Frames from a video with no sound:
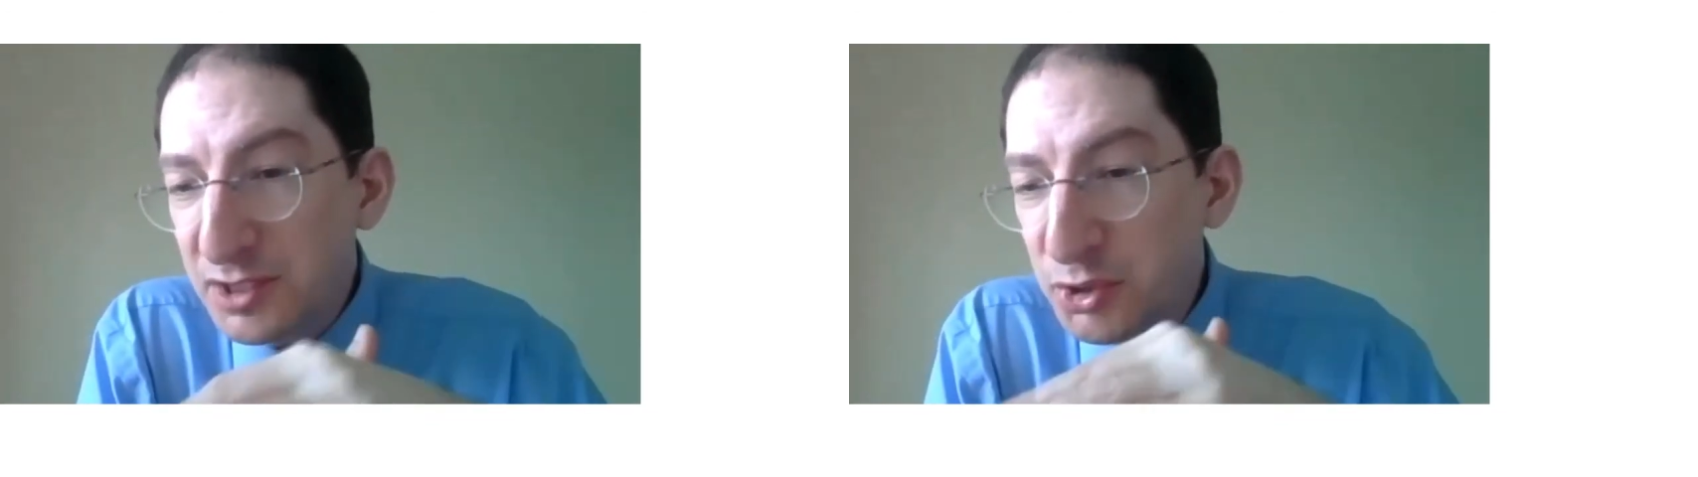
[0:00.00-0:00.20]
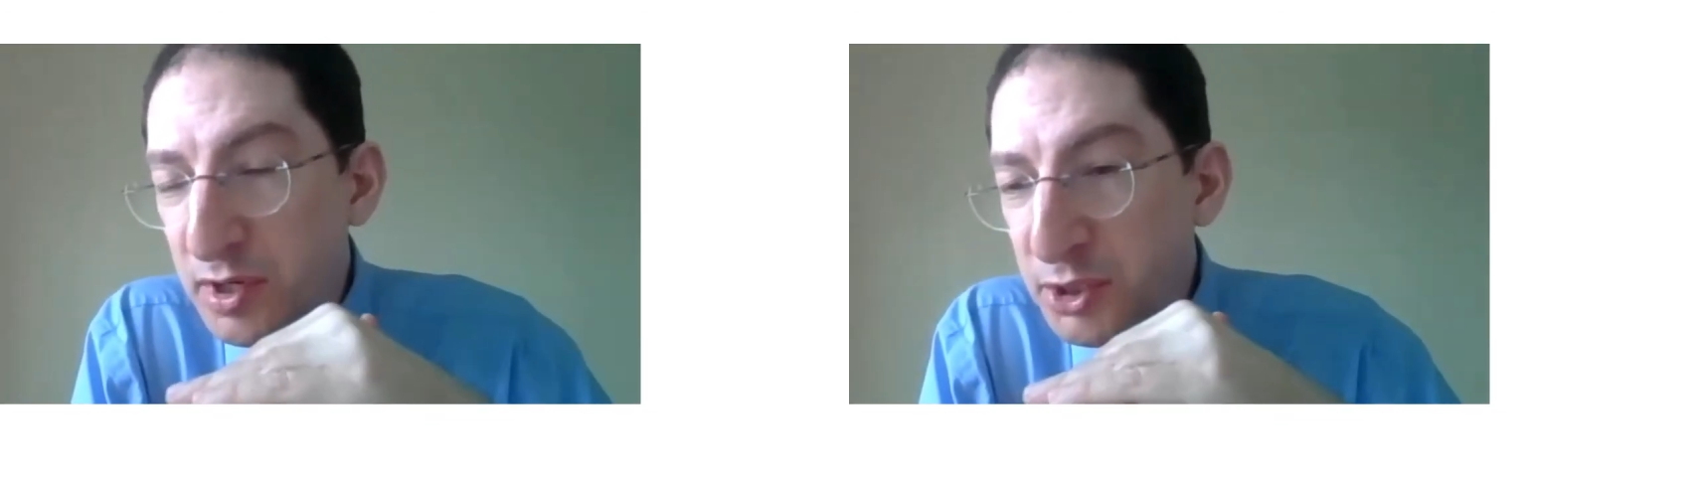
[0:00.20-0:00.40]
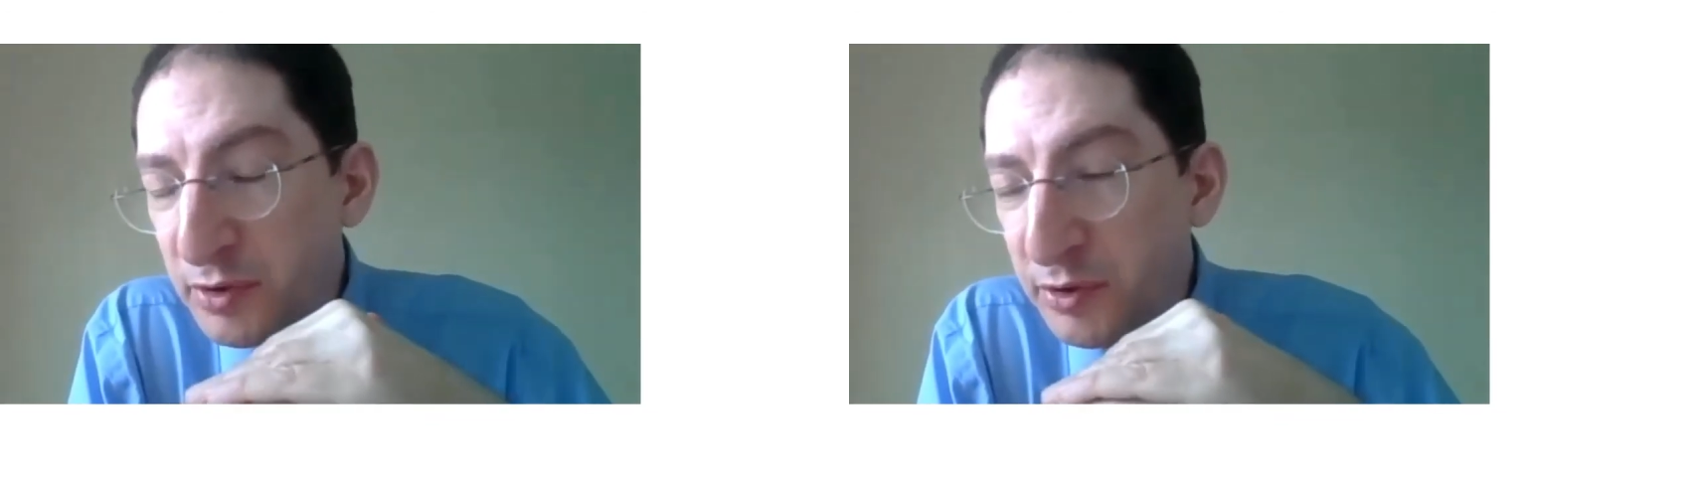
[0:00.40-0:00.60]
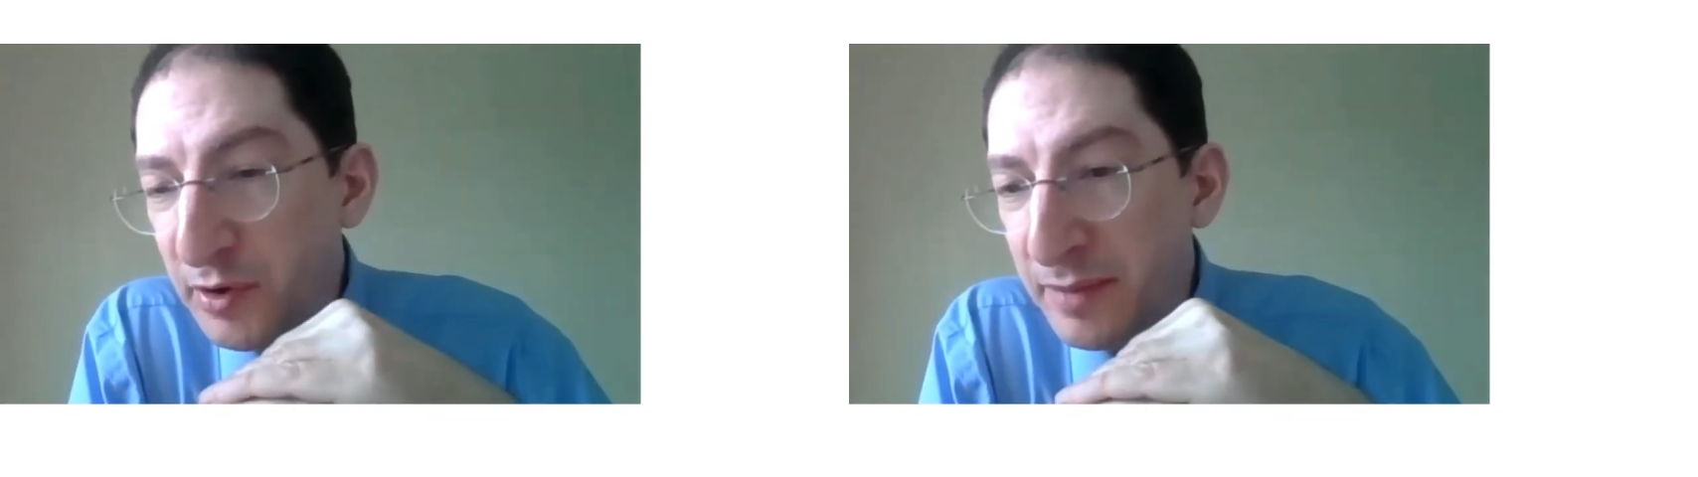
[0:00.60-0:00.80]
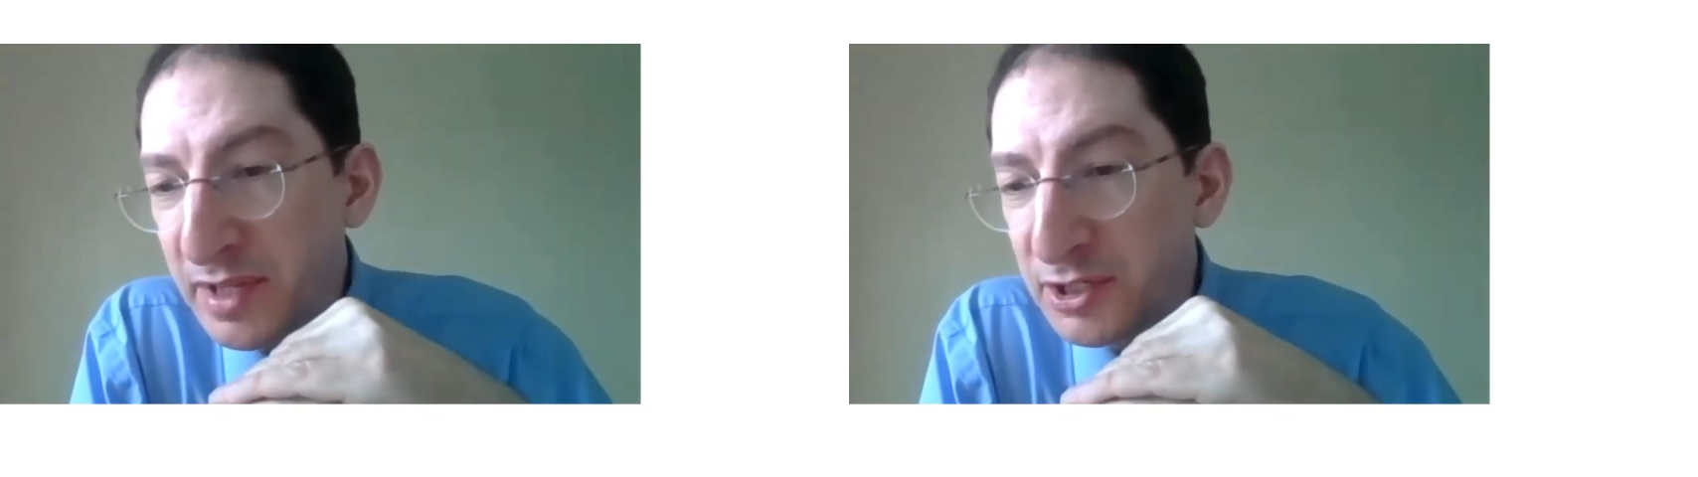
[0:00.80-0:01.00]
structure in your
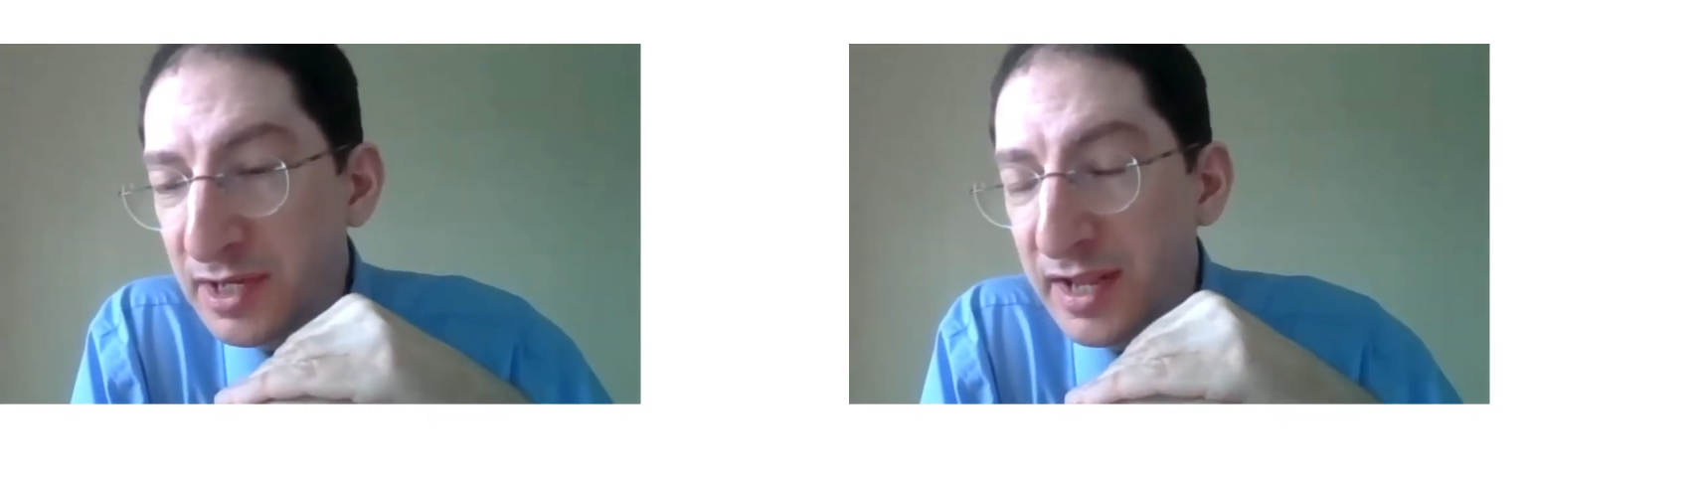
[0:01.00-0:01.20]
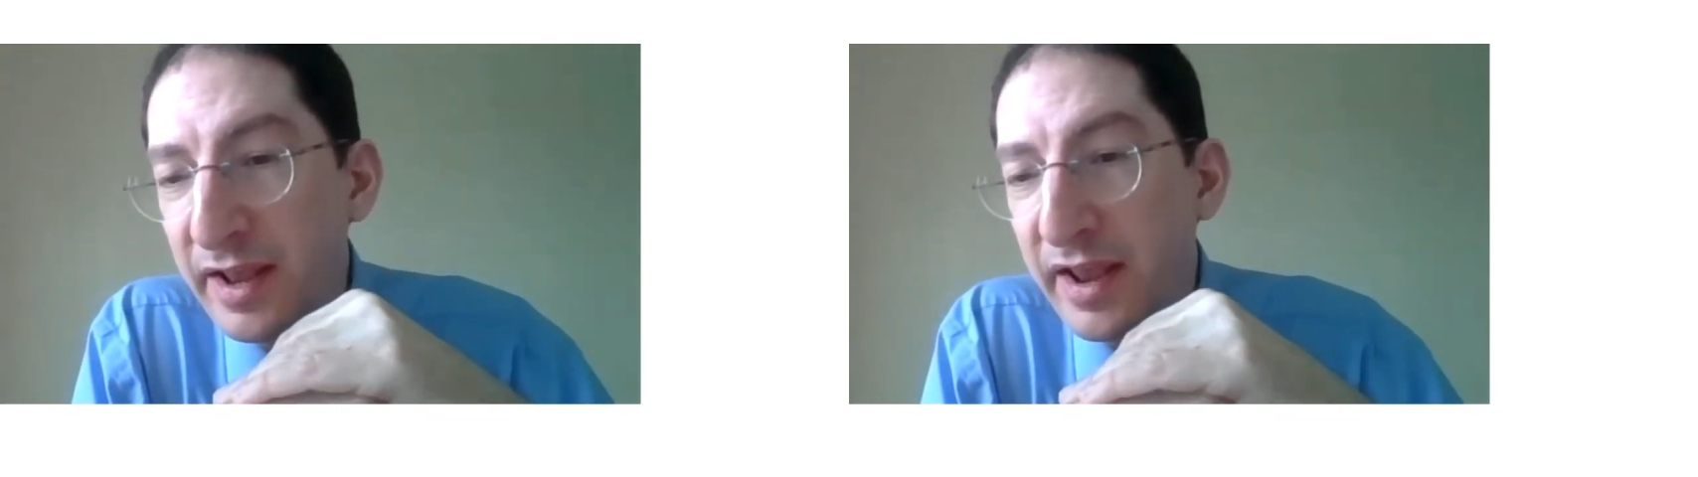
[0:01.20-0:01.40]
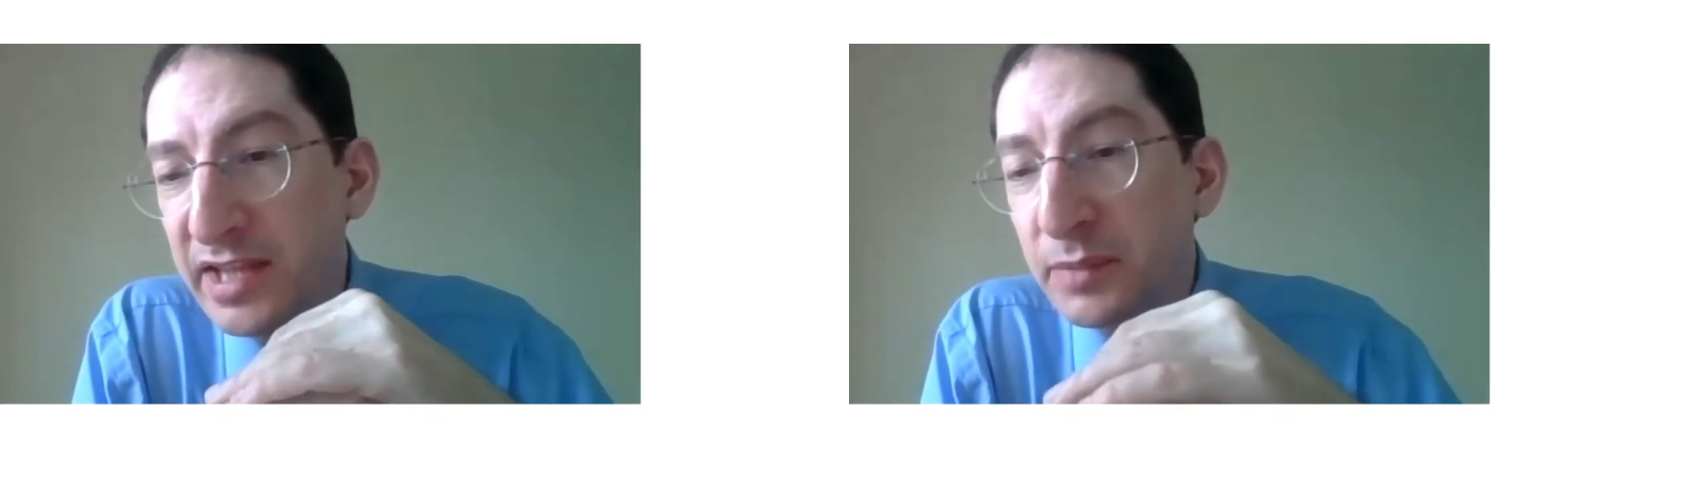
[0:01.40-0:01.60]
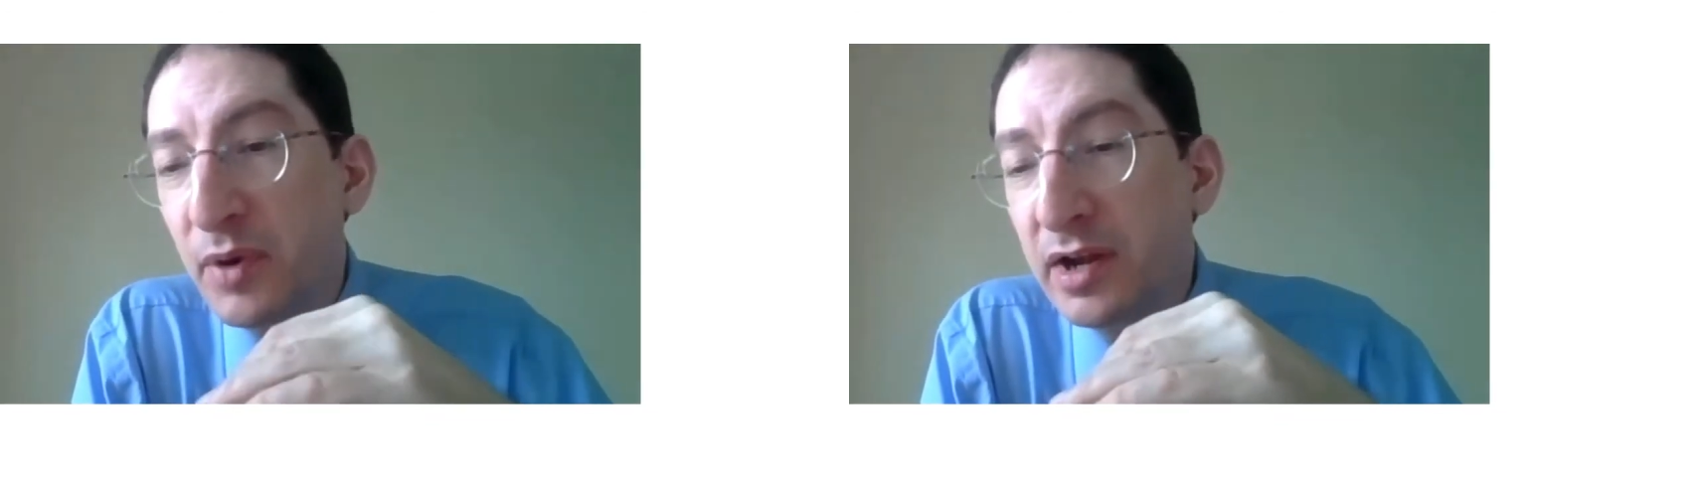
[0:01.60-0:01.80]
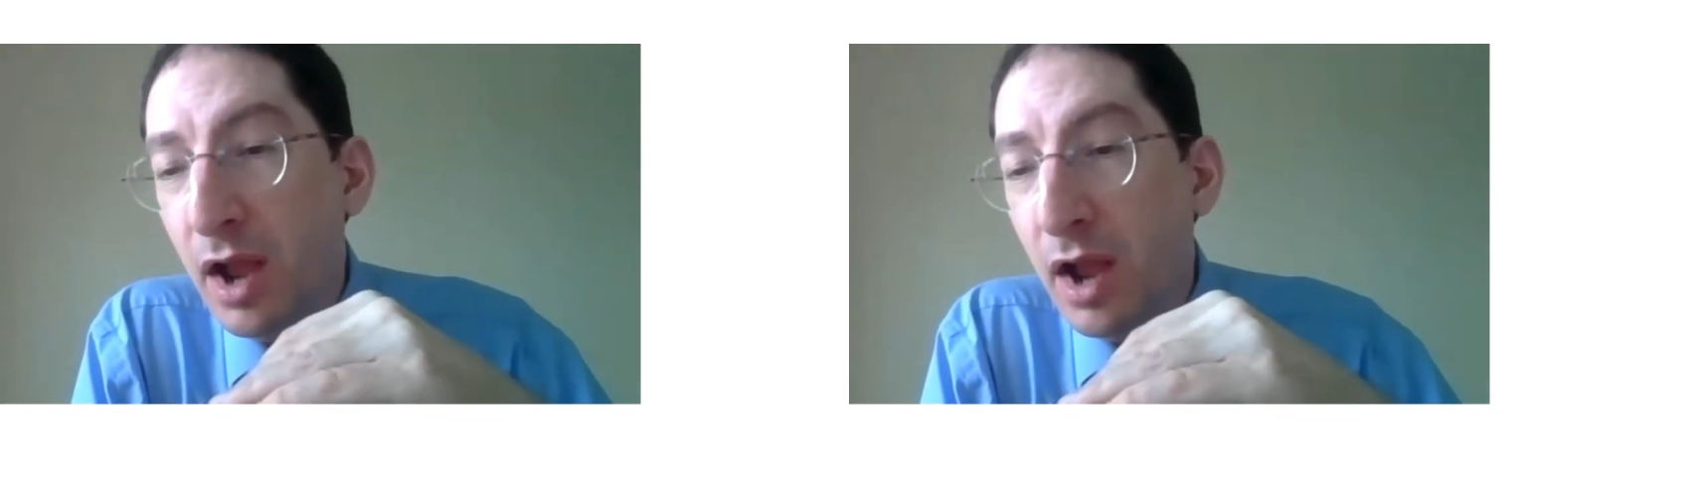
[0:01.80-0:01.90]
image and the bright